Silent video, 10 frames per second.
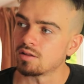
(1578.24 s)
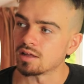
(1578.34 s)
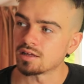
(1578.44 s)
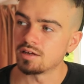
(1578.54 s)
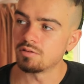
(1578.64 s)

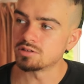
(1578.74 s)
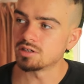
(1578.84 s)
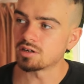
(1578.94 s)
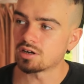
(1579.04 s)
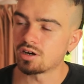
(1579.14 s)
like it was
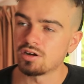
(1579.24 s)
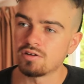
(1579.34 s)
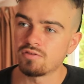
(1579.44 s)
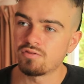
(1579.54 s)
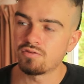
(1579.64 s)
a
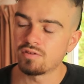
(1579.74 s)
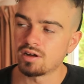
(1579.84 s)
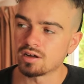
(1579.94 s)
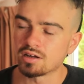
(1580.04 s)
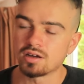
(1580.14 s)
conf-
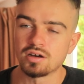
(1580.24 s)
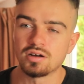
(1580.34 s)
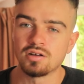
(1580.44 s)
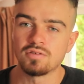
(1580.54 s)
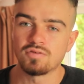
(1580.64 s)
a
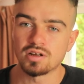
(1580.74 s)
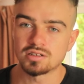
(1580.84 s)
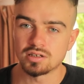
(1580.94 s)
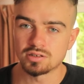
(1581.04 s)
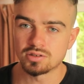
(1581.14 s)

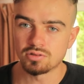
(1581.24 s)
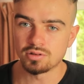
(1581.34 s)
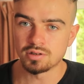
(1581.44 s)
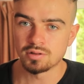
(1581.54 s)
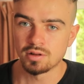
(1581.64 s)
conflicting
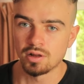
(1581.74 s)
story.